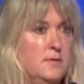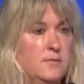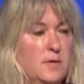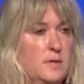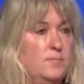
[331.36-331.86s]

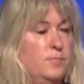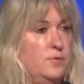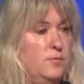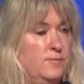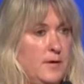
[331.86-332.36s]
right? But
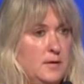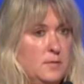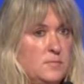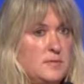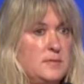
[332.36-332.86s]
you find the
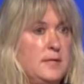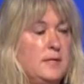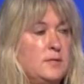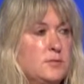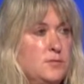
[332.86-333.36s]

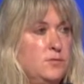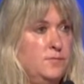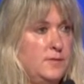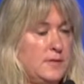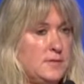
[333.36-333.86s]
mistakes, you
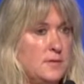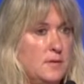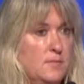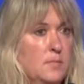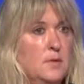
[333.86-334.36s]
fix
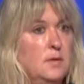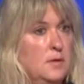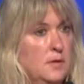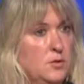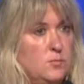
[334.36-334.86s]
them,
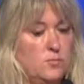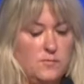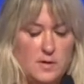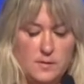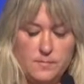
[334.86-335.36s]
and you move
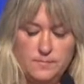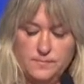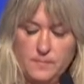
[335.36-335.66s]
on.